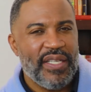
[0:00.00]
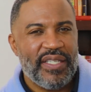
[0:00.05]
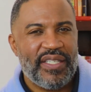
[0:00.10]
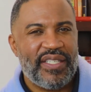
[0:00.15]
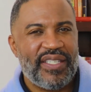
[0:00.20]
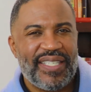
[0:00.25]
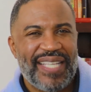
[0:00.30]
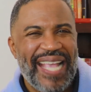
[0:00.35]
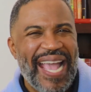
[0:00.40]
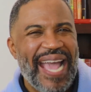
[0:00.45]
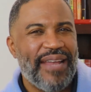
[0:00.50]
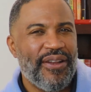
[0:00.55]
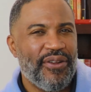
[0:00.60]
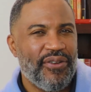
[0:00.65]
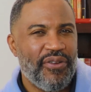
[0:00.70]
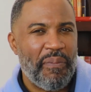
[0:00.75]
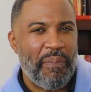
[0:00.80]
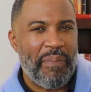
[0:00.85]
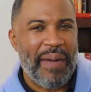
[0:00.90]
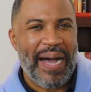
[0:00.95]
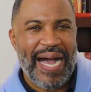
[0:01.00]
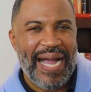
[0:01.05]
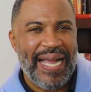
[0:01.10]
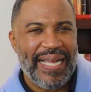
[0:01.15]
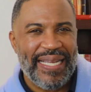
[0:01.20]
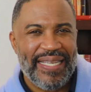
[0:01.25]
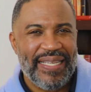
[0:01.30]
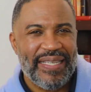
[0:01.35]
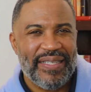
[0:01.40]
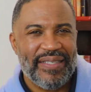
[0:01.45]
scattered
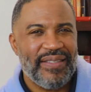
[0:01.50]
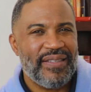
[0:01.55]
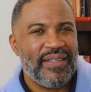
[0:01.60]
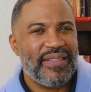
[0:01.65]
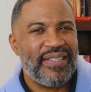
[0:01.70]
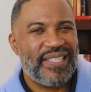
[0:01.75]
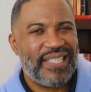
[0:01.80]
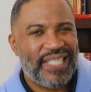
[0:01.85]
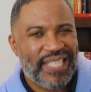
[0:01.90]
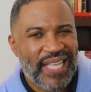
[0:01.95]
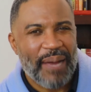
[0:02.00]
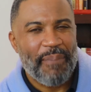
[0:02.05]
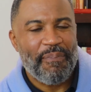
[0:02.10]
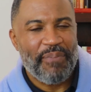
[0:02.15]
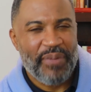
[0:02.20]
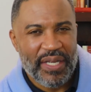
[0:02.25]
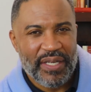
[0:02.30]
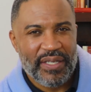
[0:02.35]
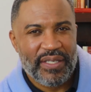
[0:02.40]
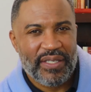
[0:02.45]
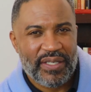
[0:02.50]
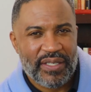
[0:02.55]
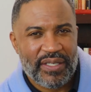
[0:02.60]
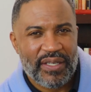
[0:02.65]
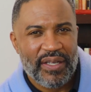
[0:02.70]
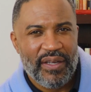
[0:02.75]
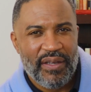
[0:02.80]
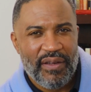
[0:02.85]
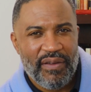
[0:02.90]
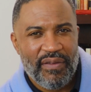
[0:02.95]
by his
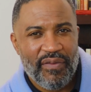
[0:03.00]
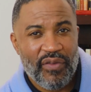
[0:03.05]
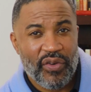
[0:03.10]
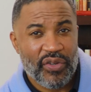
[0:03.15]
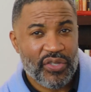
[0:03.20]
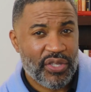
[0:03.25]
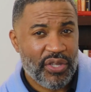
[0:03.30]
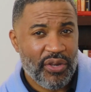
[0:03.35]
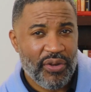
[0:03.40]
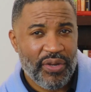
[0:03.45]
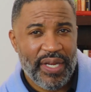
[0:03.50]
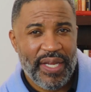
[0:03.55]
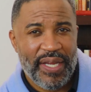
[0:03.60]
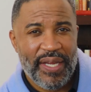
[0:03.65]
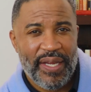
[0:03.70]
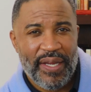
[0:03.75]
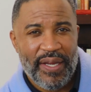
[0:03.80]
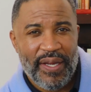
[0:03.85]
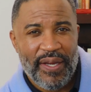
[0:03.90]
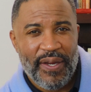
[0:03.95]
skeptics, verse 30.